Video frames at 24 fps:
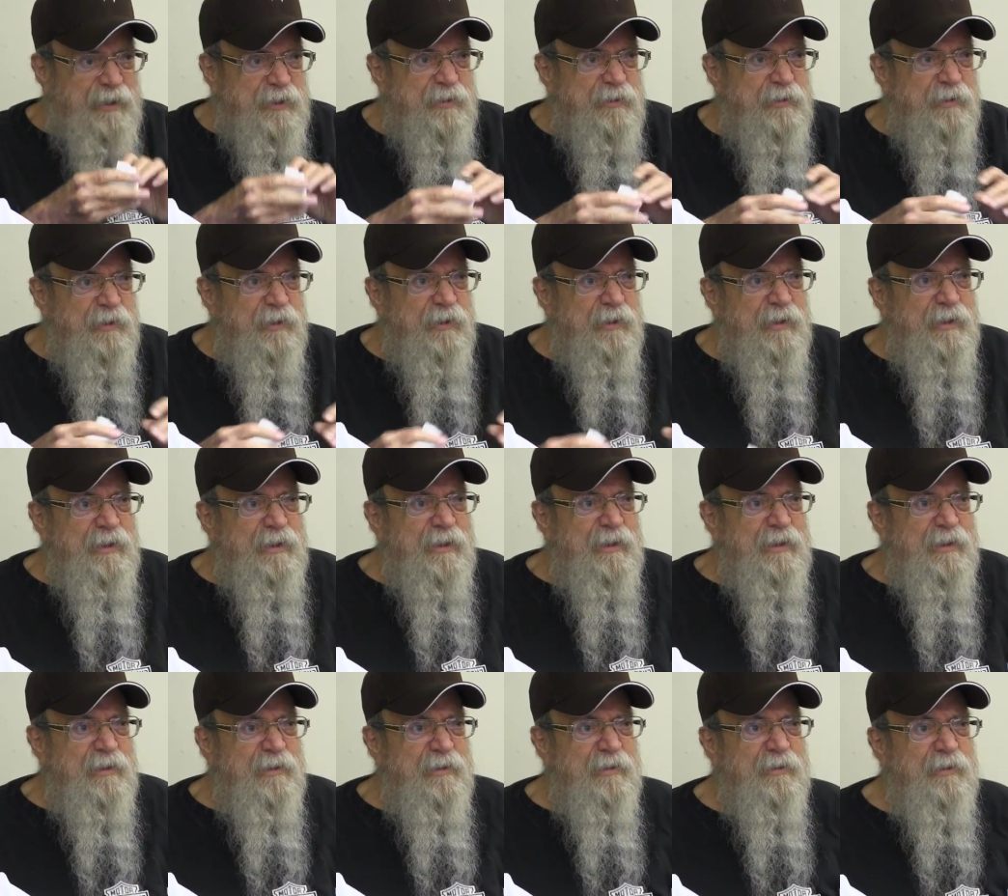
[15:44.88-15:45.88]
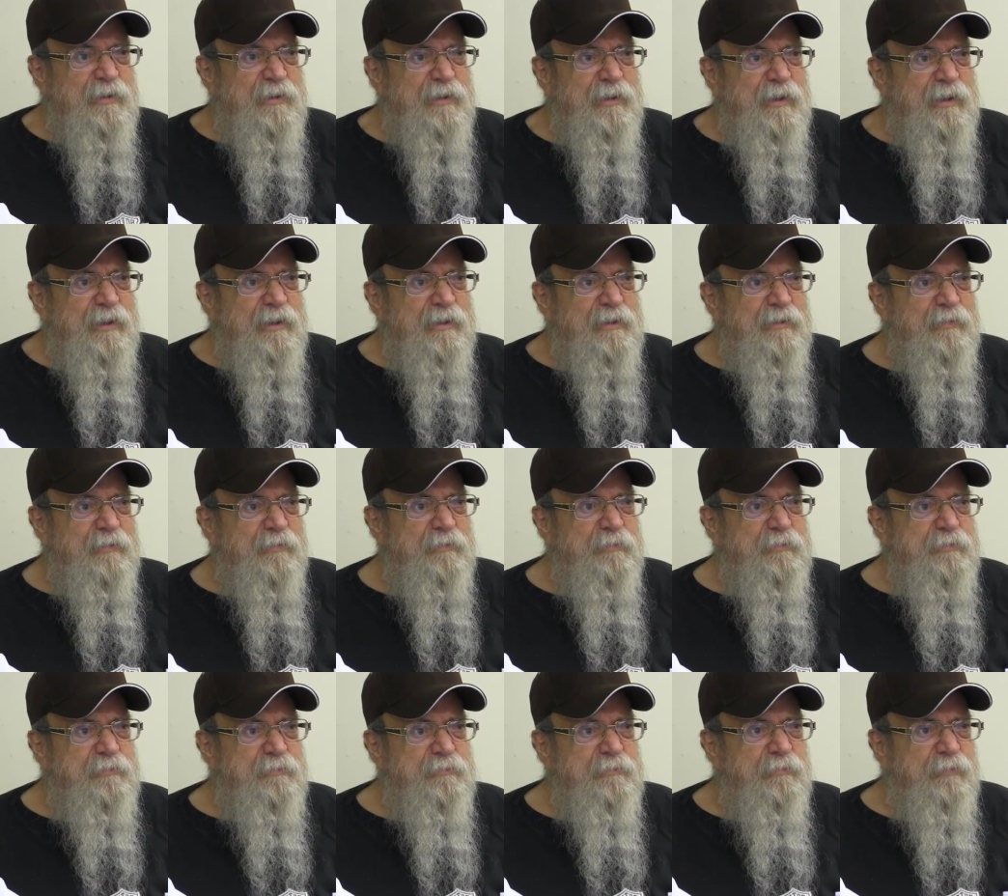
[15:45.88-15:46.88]
So the one's the intellect, the one's
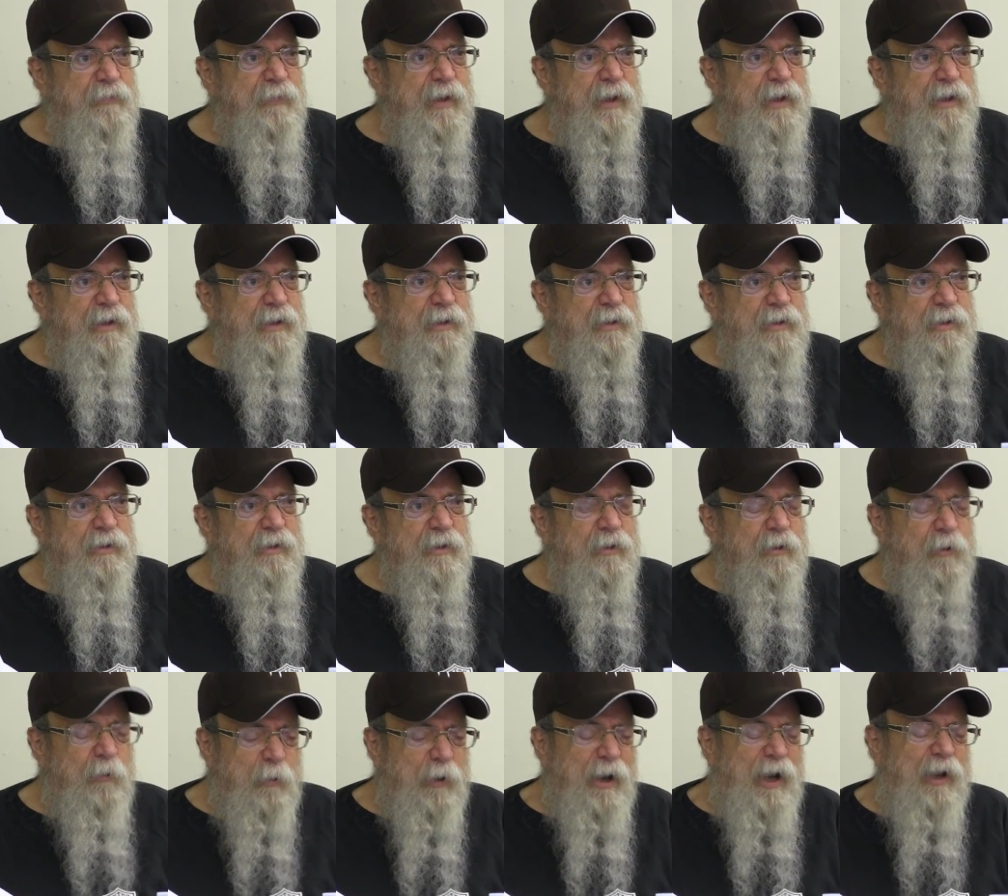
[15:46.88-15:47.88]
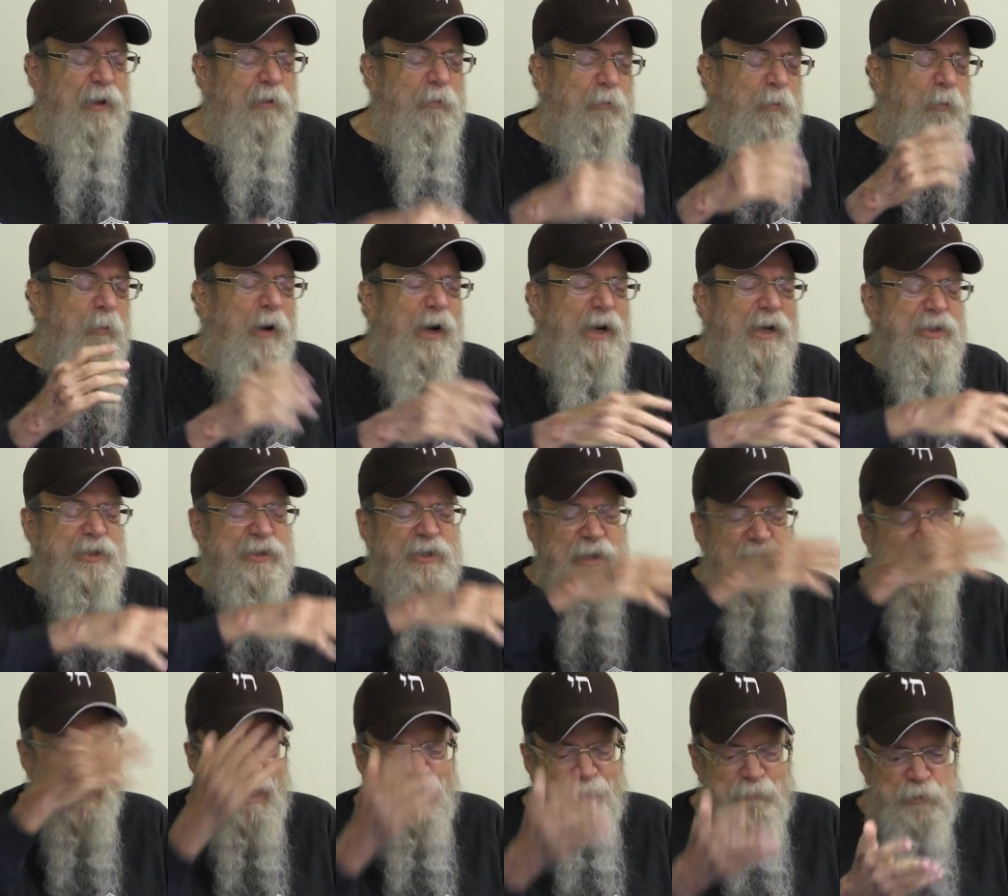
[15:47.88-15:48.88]
the emotion part. Well, one is
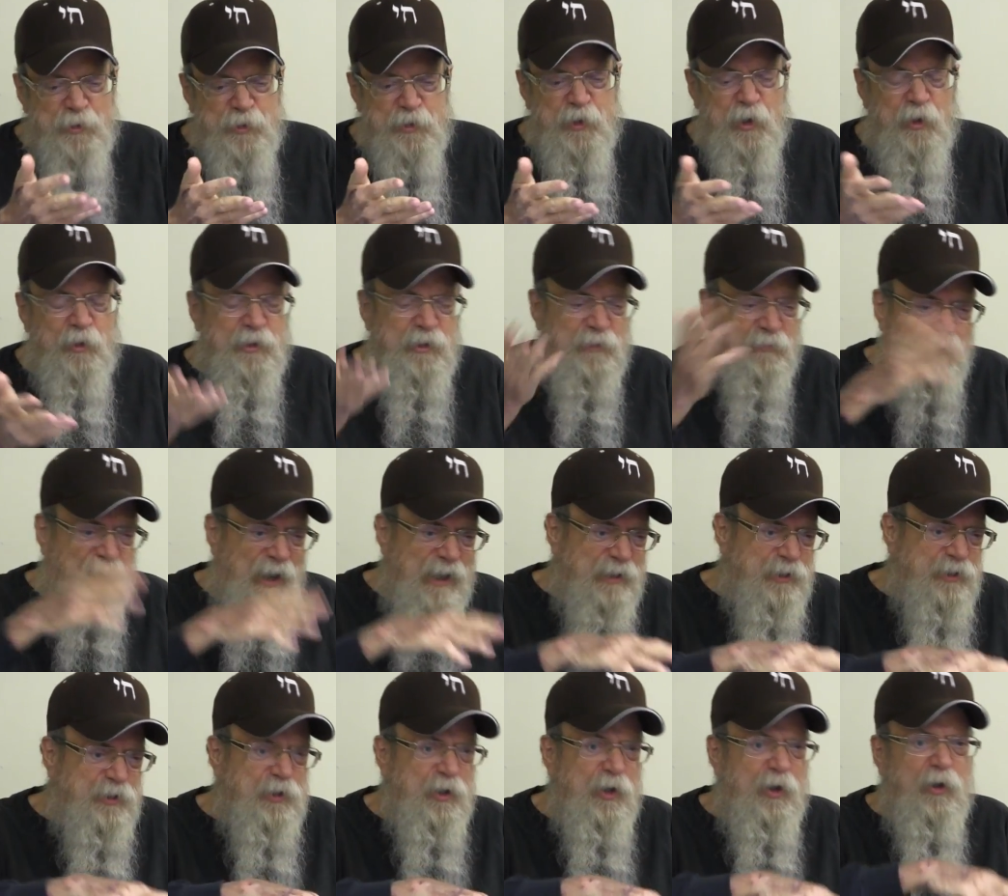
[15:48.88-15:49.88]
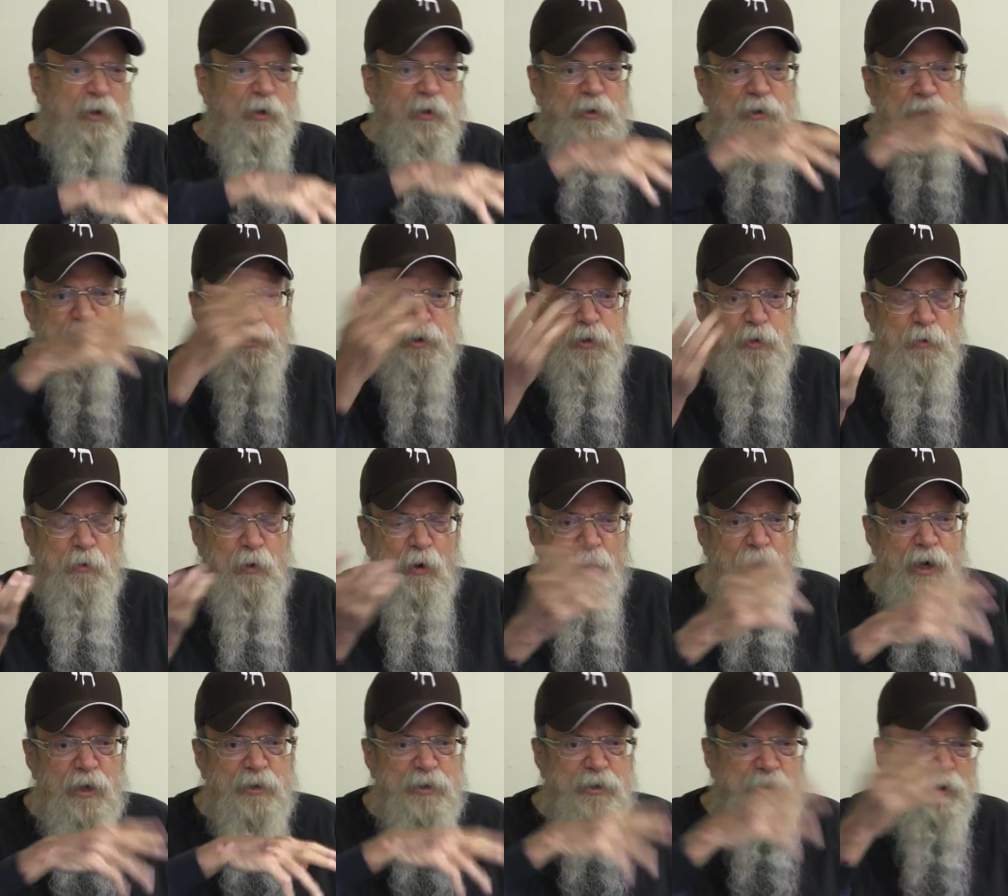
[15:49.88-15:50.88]
the animal soul, divine soul, or the two
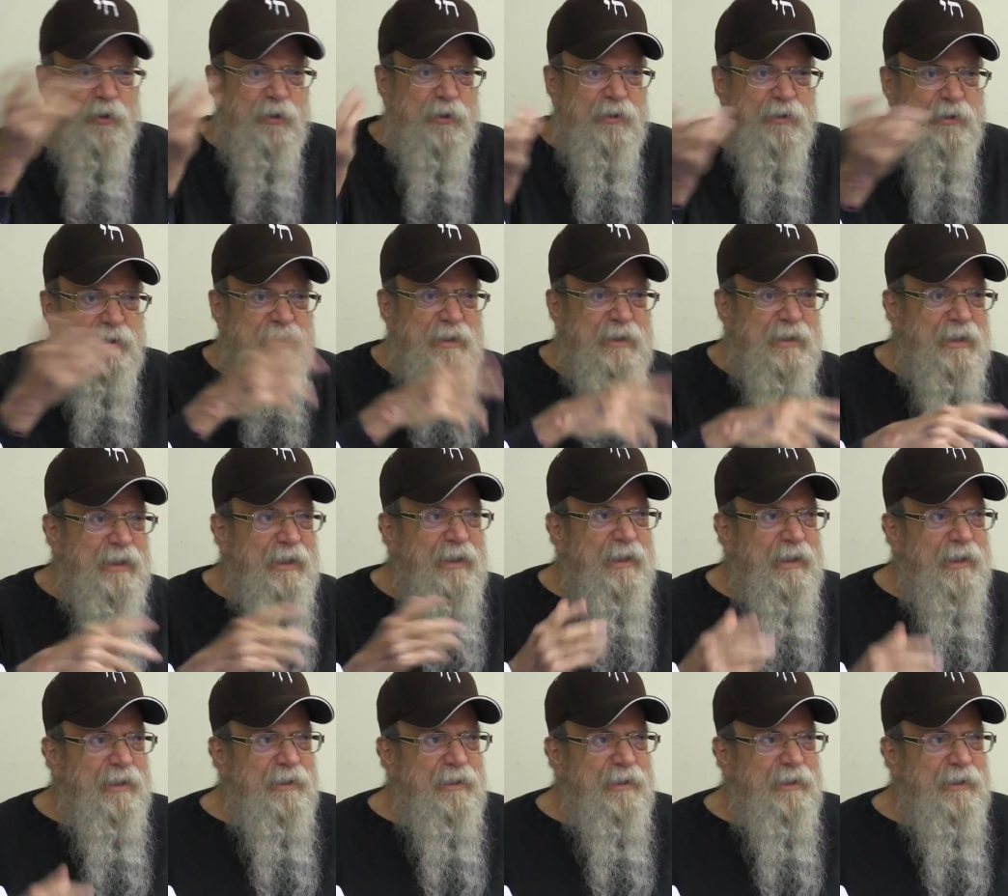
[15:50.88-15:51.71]
hearts, or yeah.